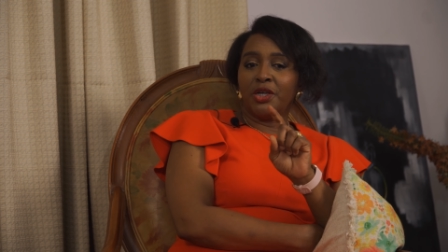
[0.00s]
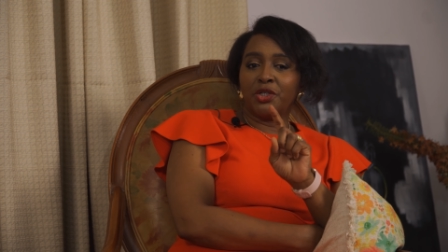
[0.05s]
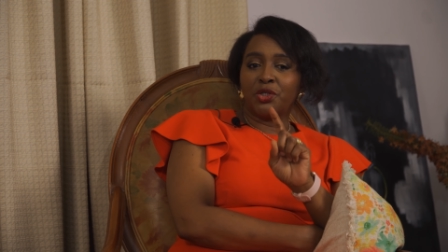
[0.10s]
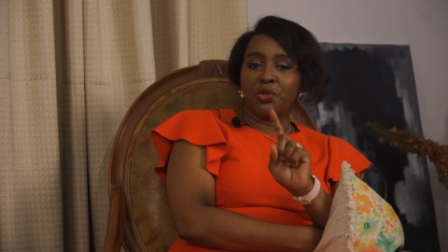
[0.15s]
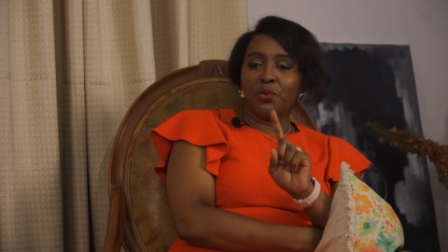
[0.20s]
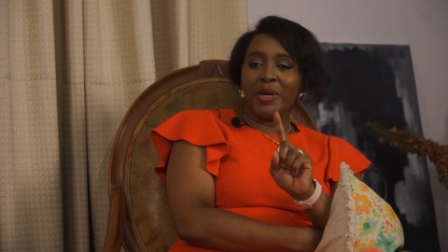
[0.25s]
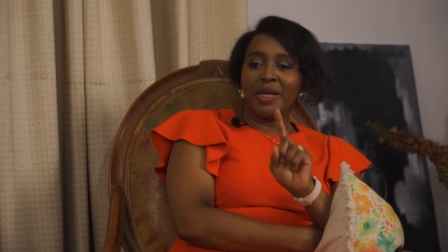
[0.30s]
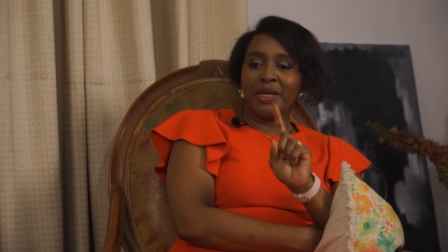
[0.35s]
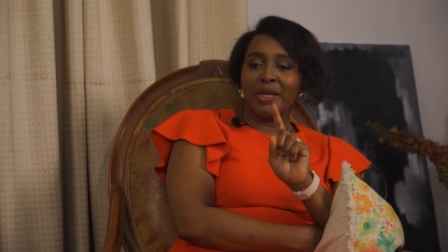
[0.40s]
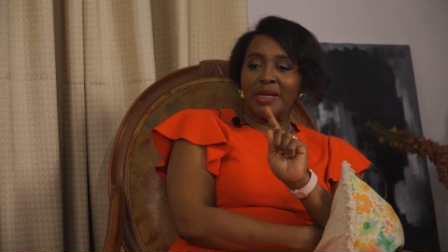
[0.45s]

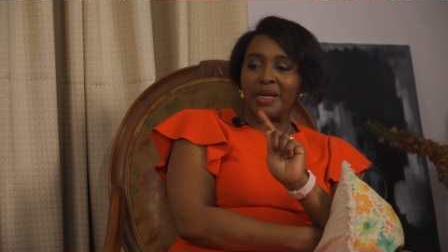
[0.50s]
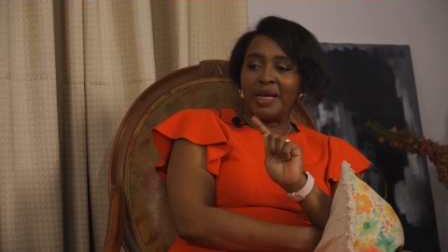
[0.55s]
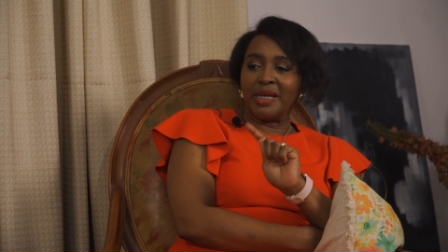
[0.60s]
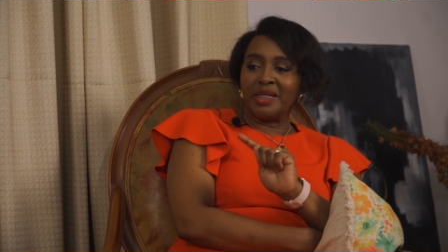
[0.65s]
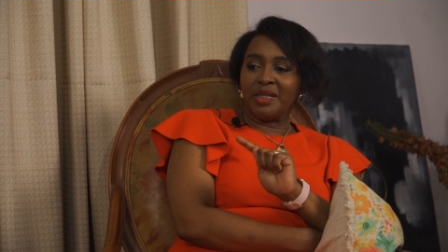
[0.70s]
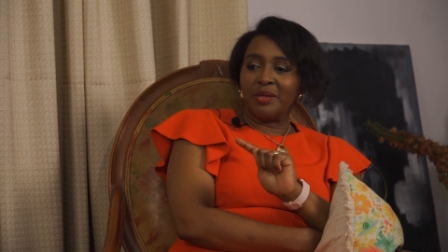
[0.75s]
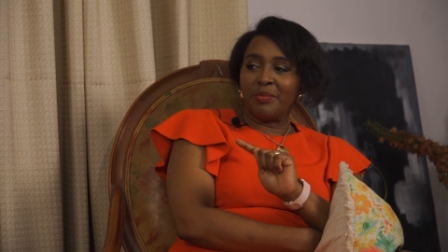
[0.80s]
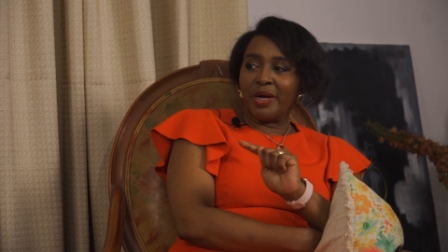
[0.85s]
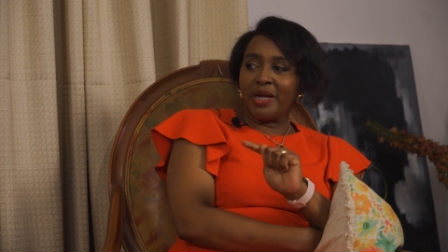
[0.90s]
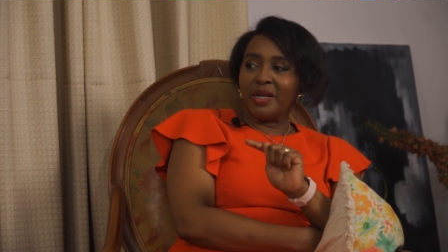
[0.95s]
So when an
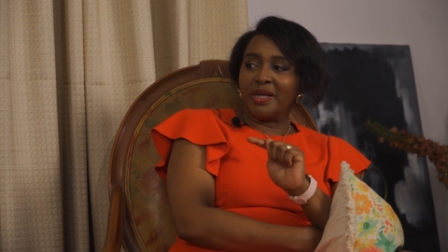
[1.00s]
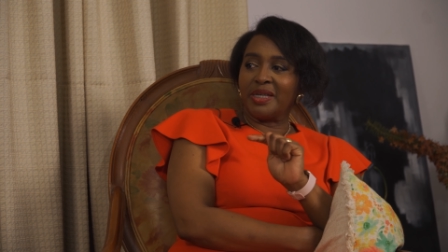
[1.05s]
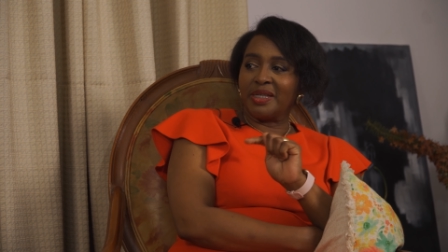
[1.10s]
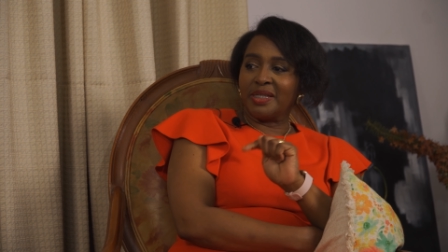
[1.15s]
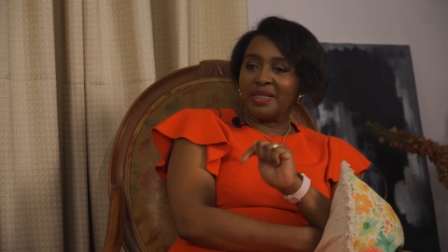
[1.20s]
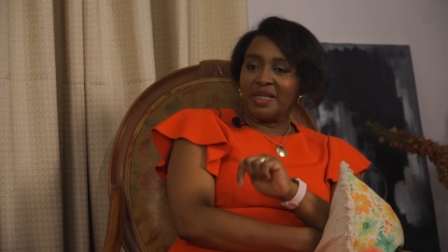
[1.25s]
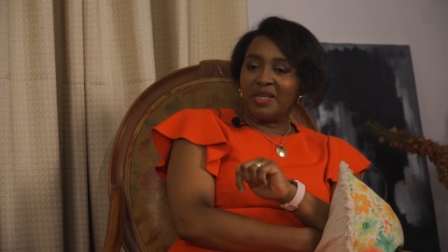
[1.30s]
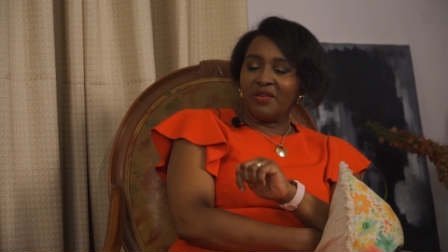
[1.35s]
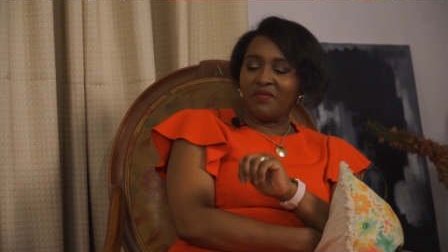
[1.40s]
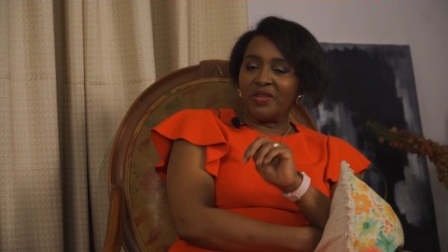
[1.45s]
antibiotic
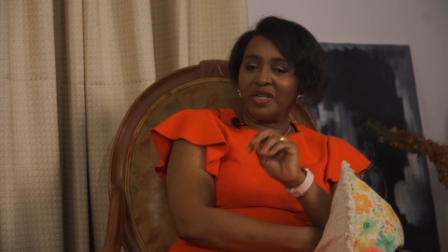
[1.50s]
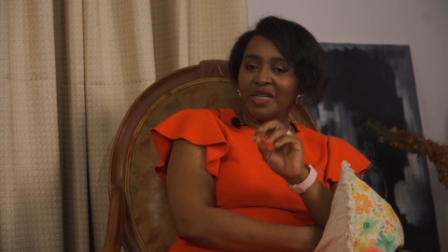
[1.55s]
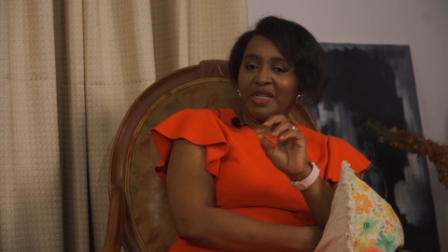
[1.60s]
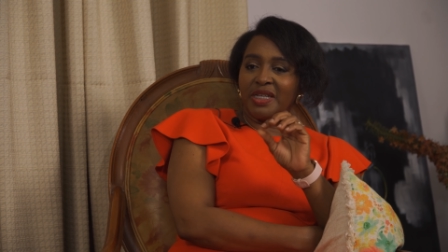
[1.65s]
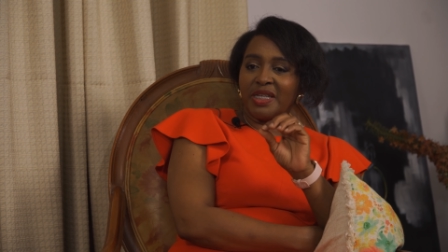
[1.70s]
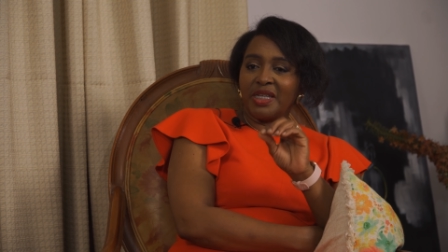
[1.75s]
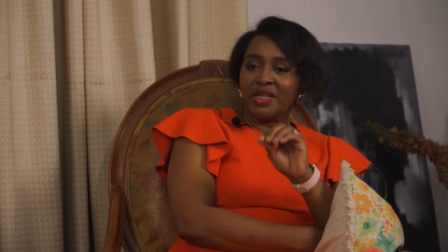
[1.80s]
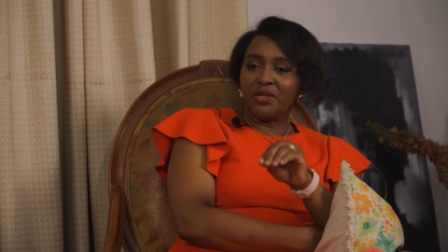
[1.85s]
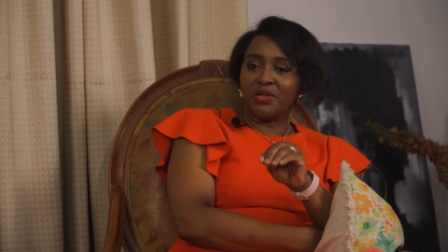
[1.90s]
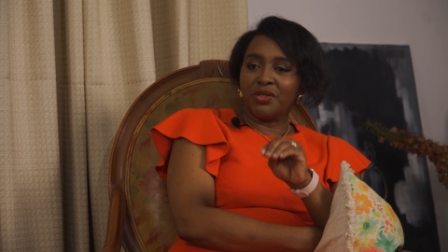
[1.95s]
is given,
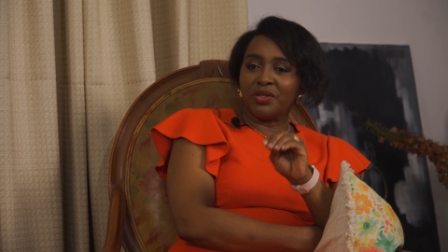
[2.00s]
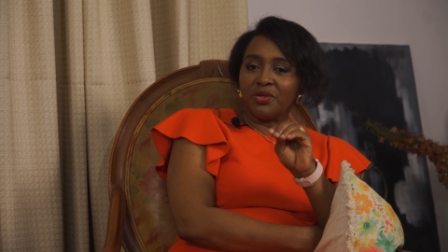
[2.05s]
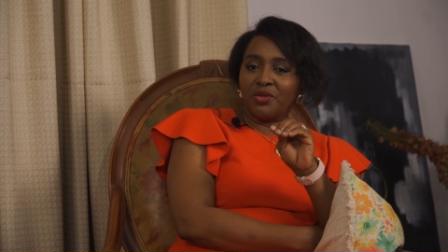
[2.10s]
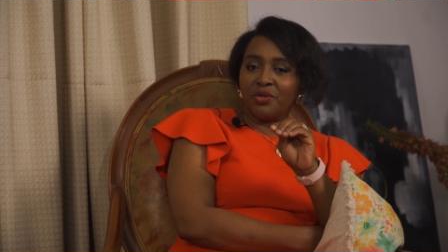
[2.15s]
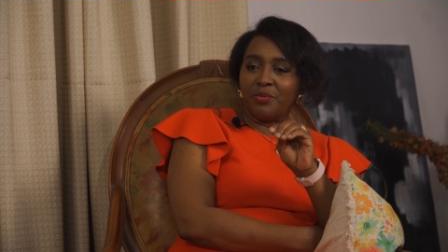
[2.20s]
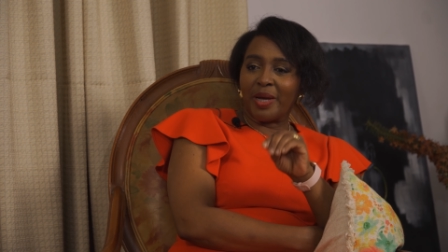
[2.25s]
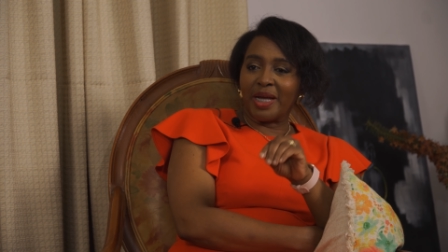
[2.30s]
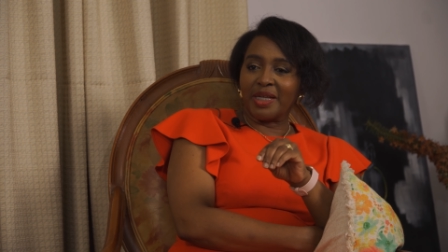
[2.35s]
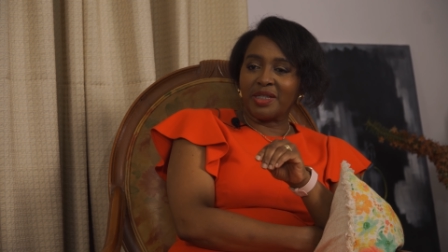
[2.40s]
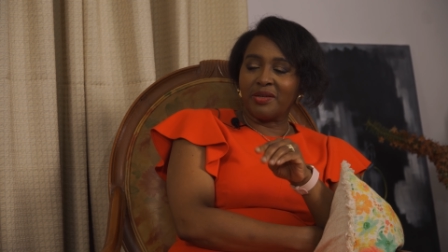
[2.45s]
it kills the
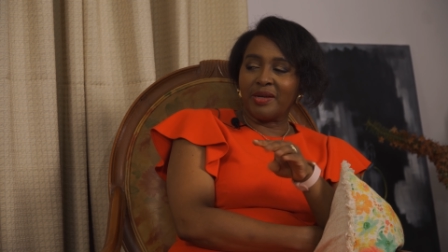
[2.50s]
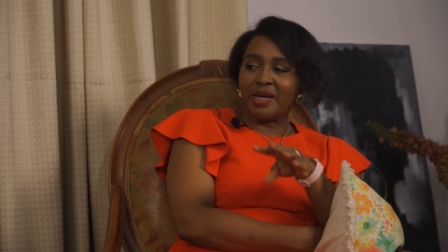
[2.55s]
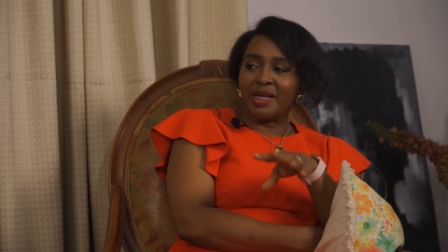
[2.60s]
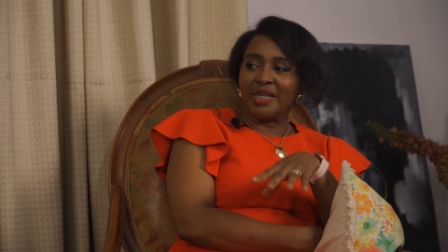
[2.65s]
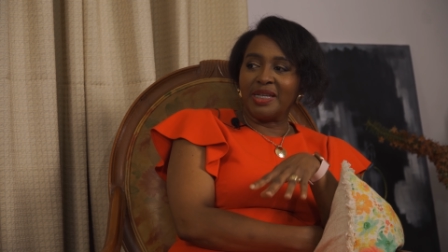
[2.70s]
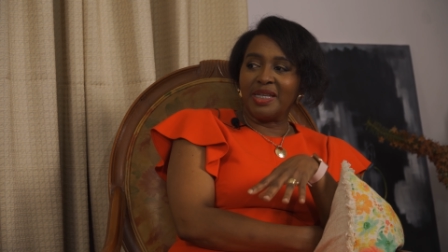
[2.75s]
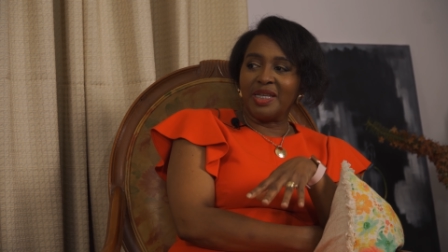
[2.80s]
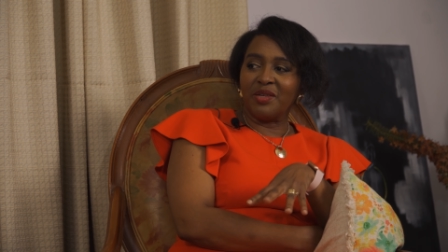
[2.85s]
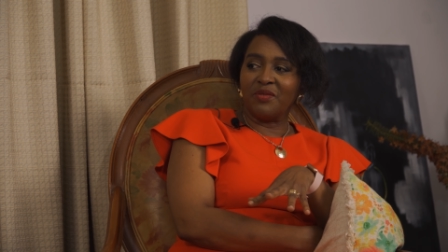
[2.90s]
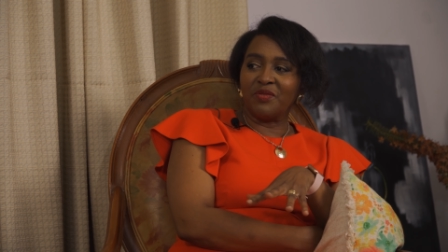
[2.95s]
good bacteria
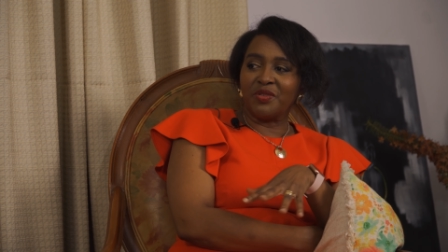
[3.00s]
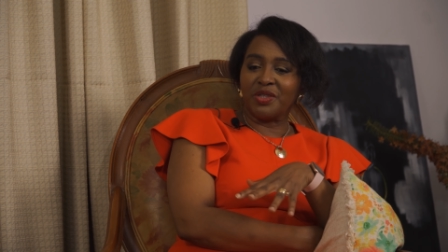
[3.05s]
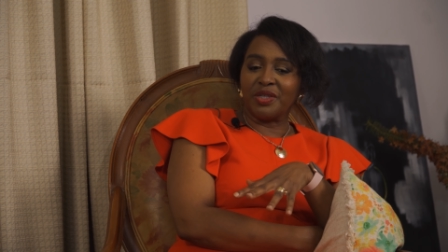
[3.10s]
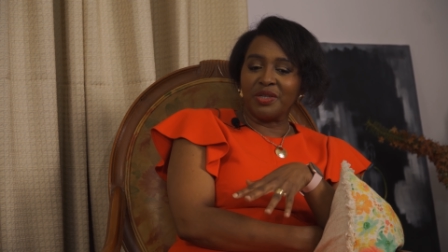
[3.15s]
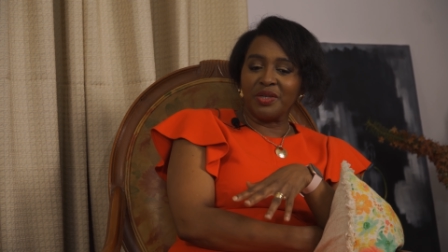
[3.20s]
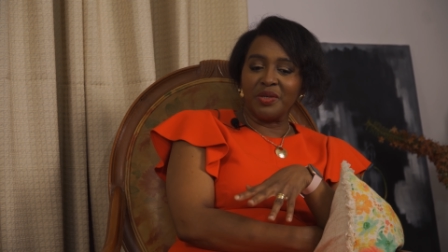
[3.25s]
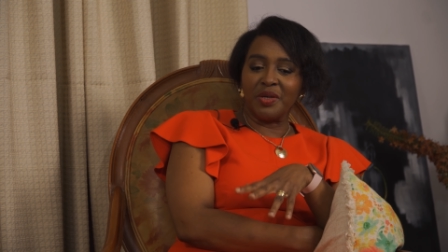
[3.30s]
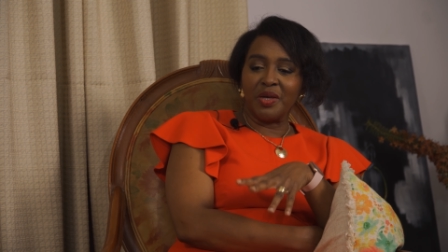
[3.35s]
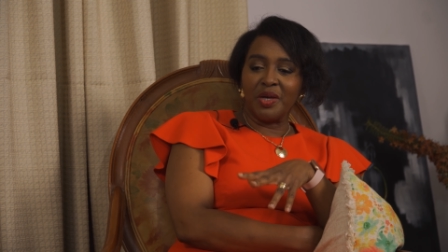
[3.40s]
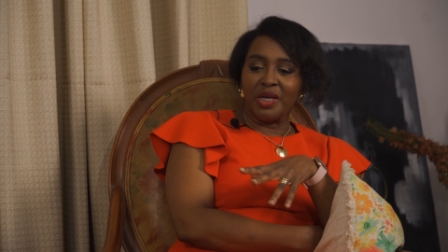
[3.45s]
and it gives
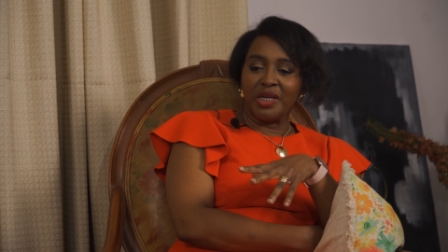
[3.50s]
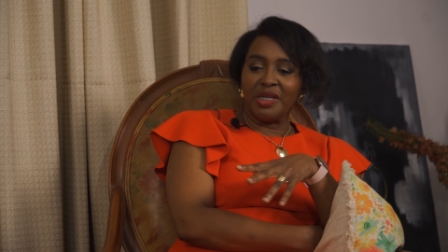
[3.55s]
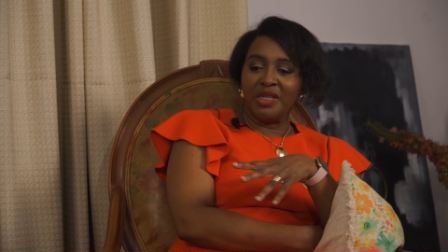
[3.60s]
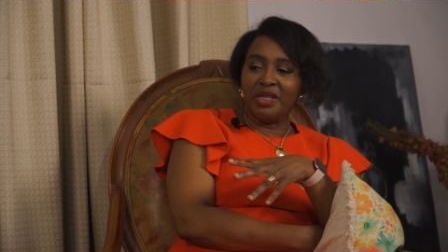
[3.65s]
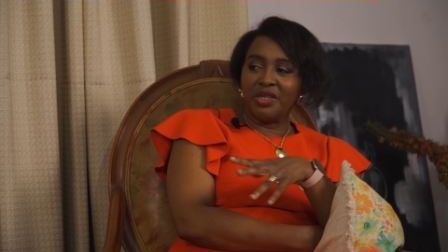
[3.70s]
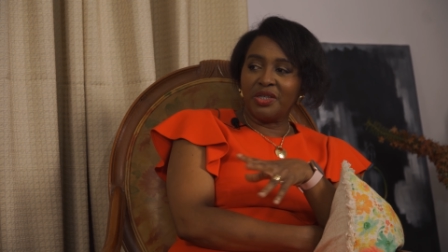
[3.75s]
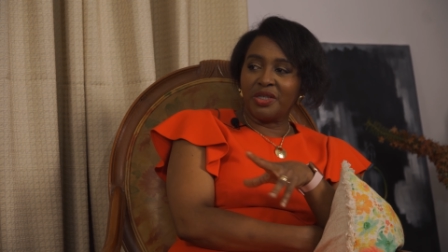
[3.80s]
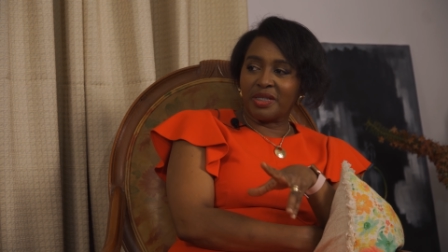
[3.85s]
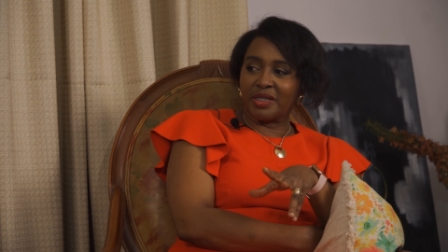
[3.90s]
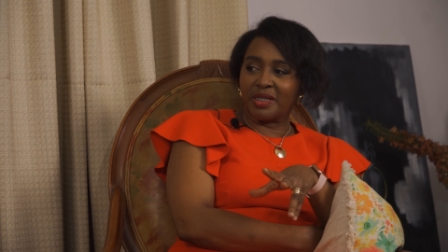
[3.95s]
the
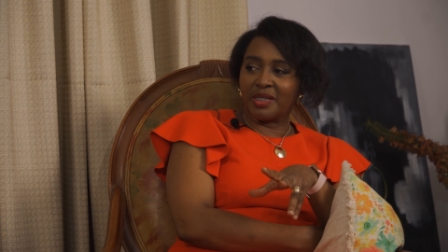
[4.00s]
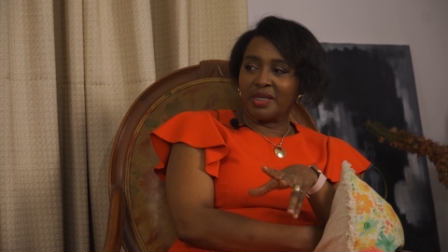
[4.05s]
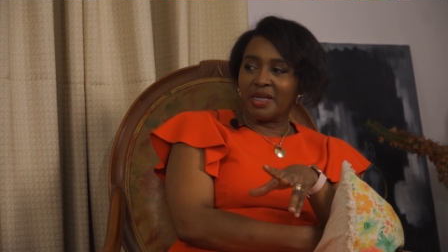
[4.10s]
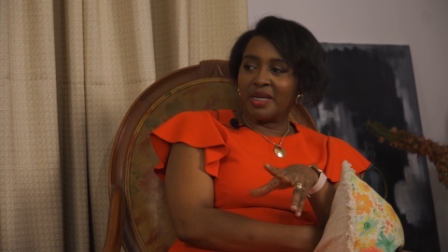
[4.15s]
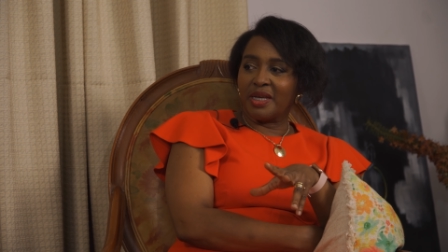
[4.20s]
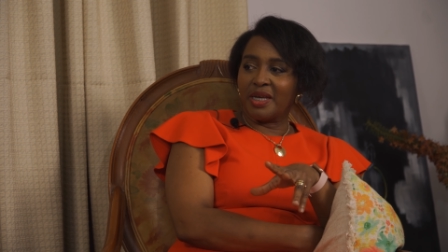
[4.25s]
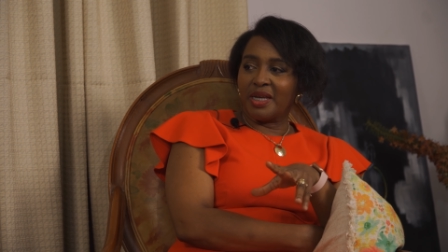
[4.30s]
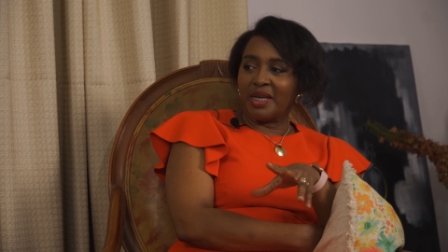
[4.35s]
yeast